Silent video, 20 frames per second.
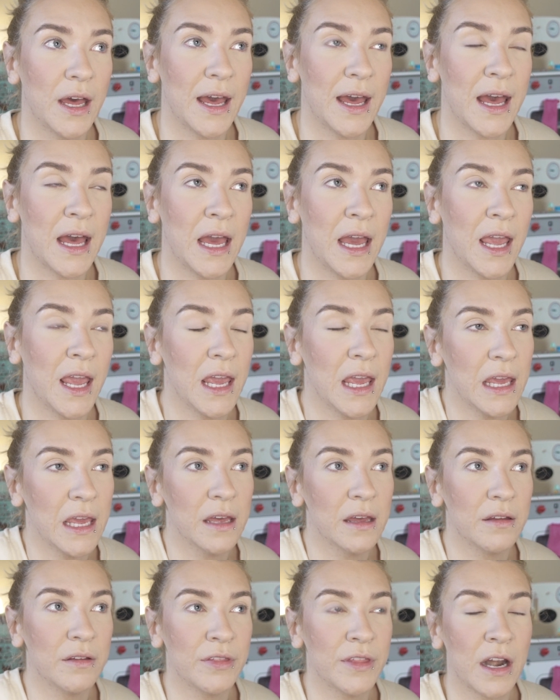
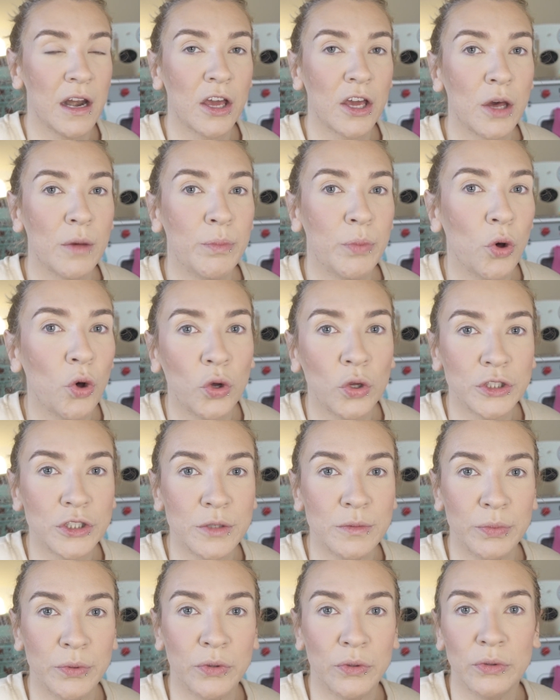like a
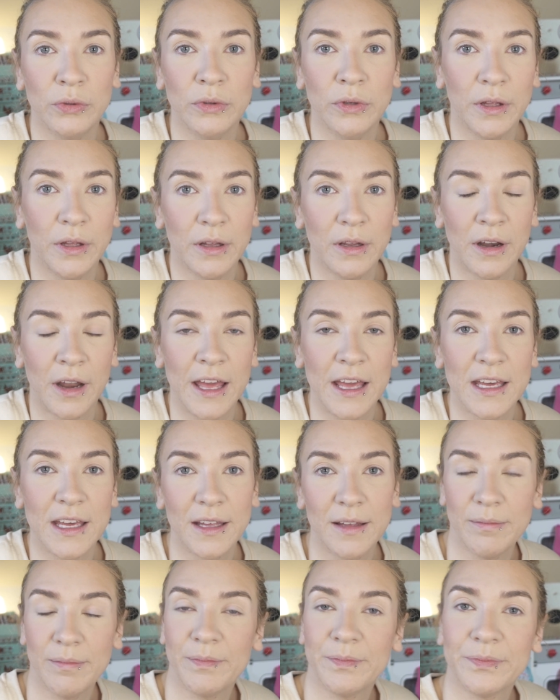portable
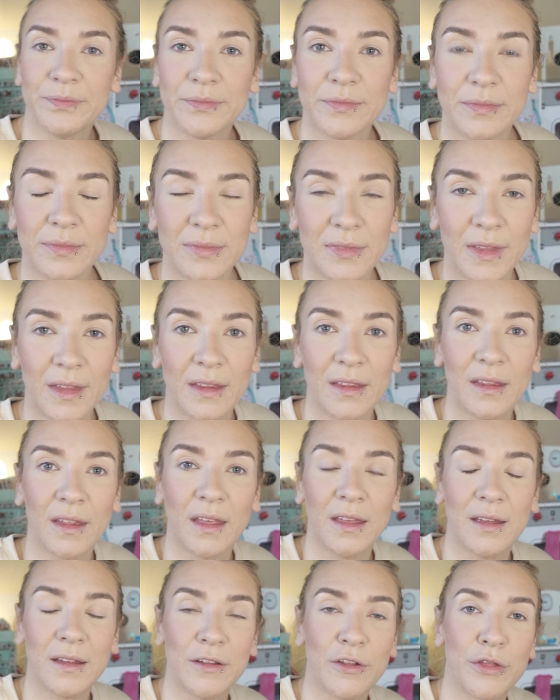like
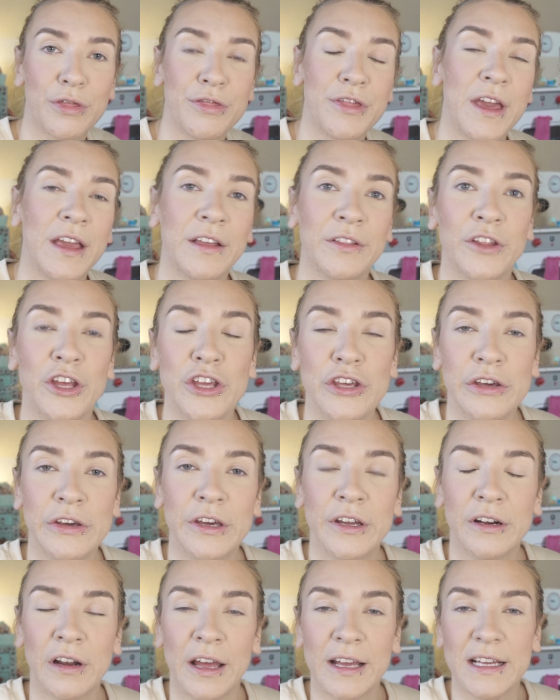thing that you
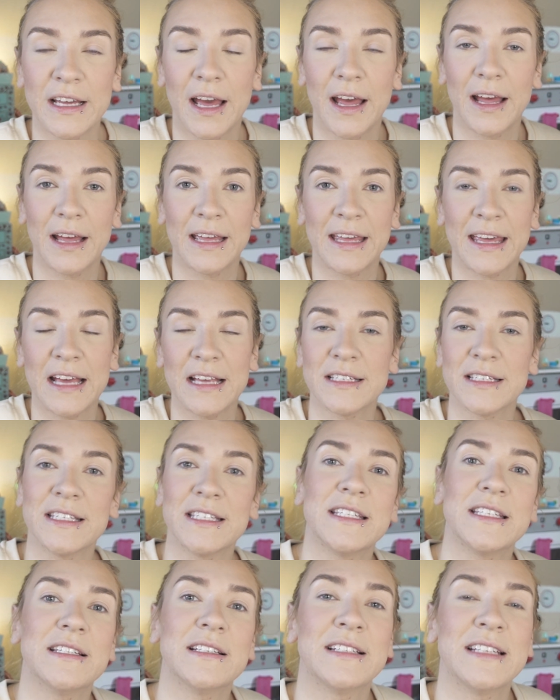can like
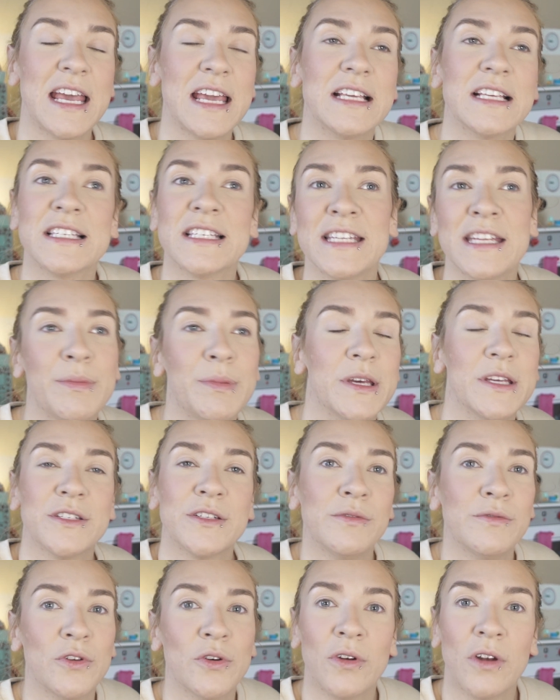take snippets
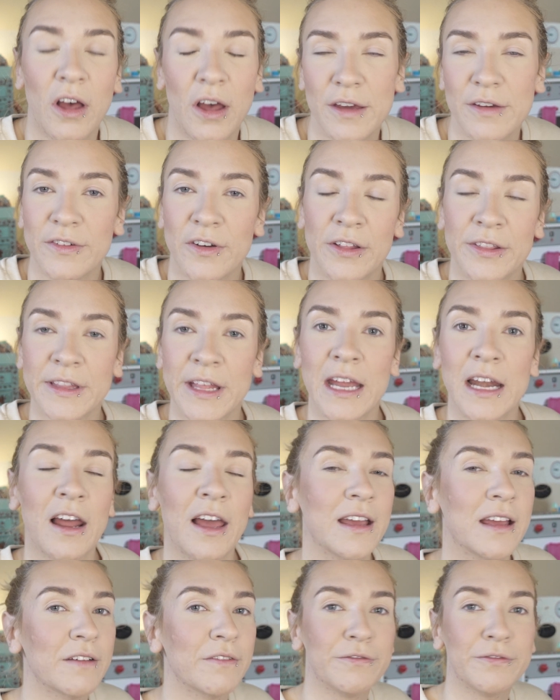of your life, aren't they?
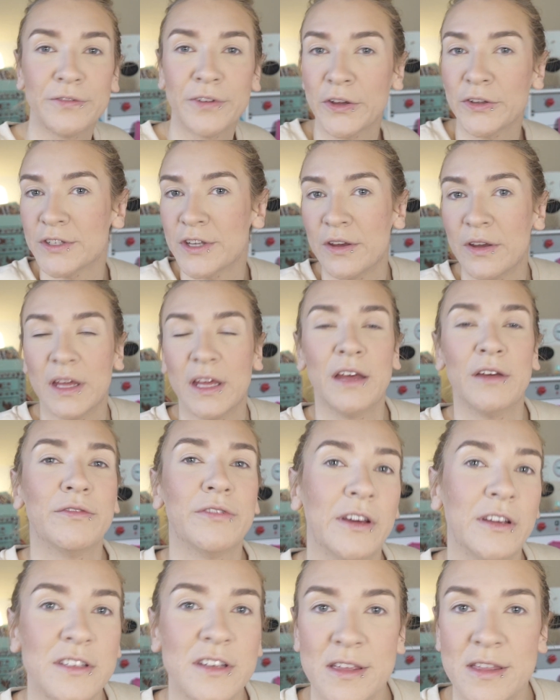Like photo here,
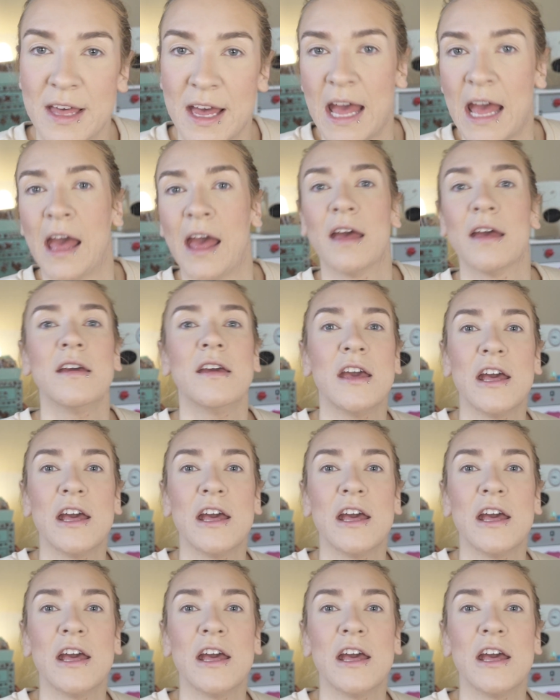photo there,